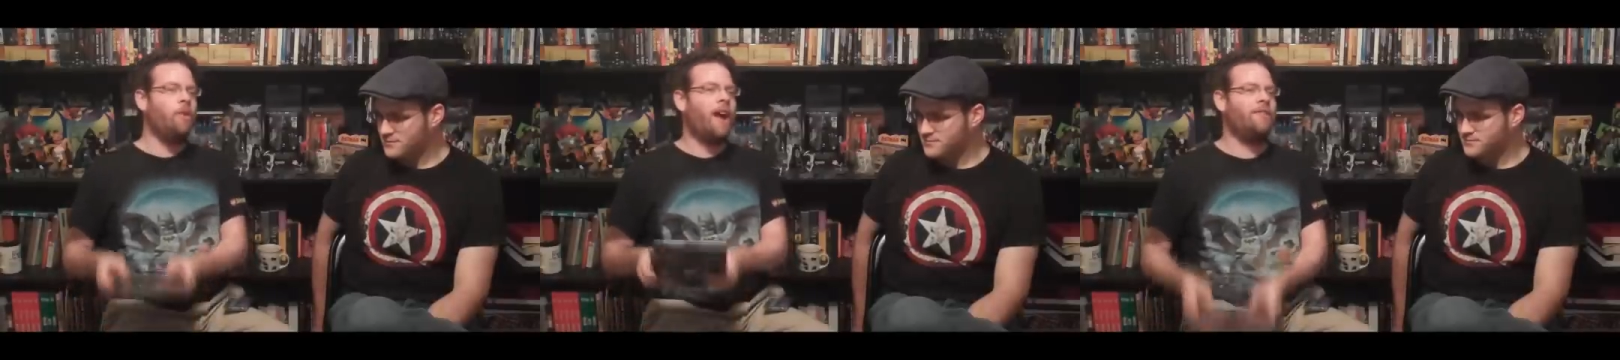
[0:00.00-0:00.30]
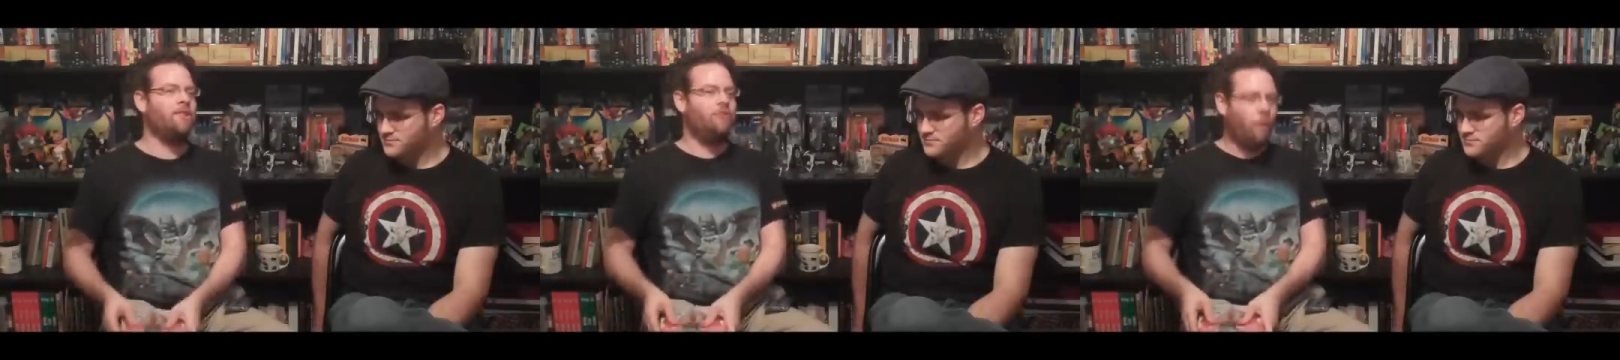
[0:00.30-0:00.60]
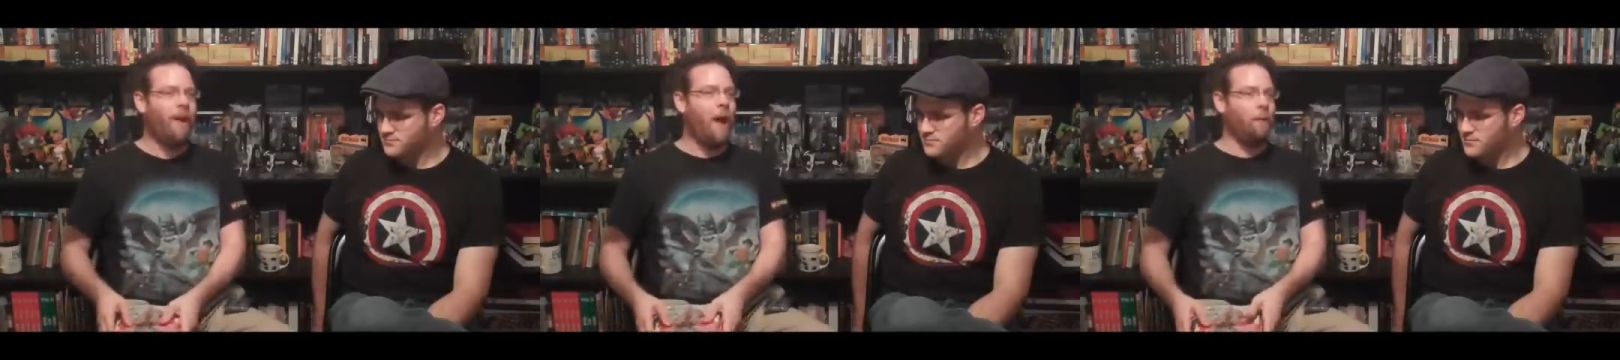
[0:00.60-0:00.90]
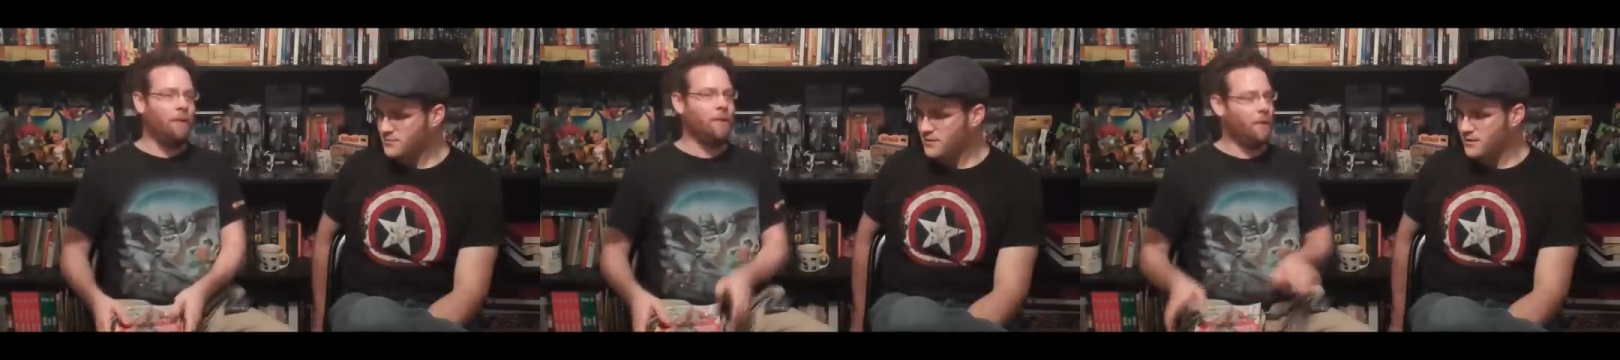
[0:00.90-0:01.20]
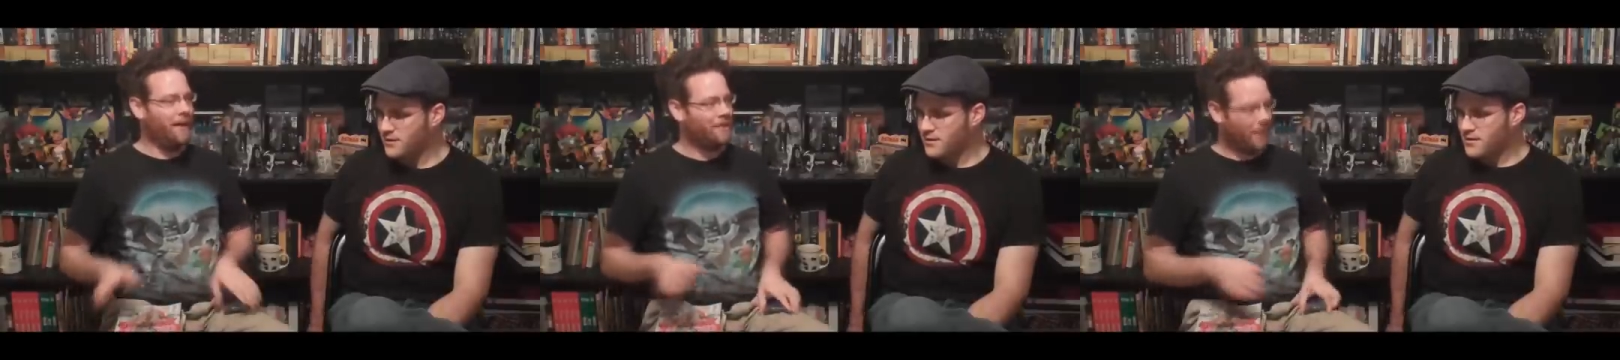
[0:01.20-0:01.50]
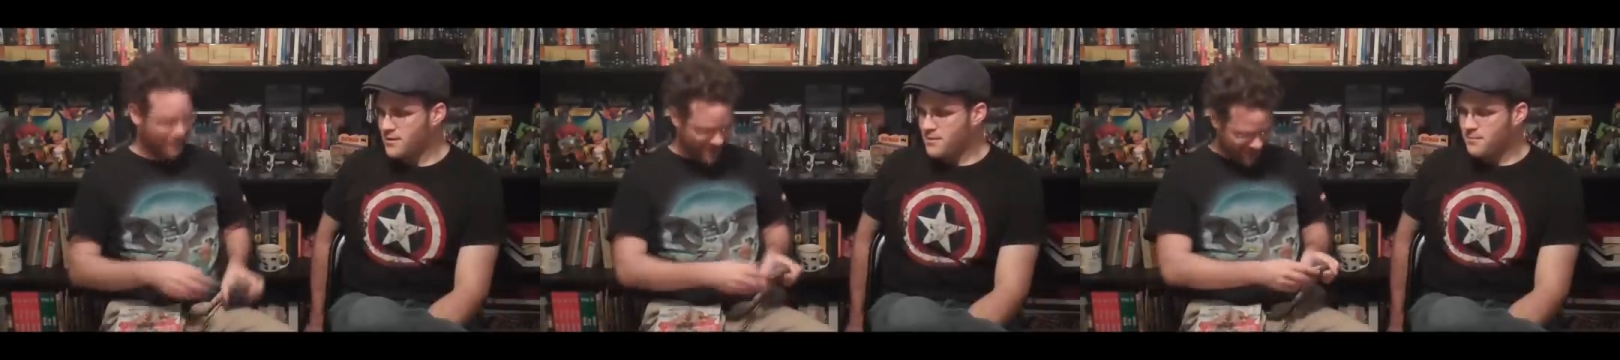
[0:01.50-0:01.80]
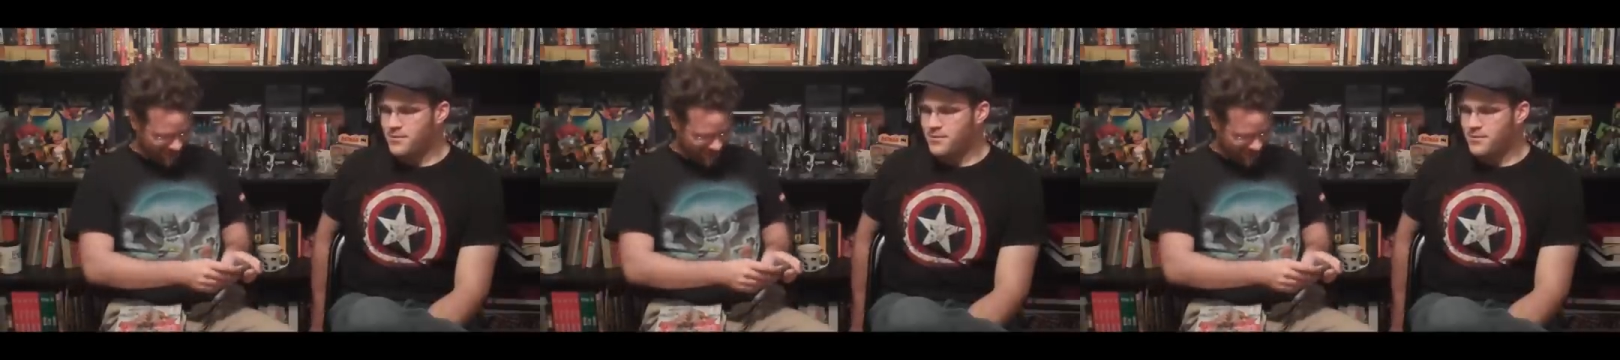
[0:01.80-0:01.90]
Speaker 1: We'll knock these 4 out really quick, shall we?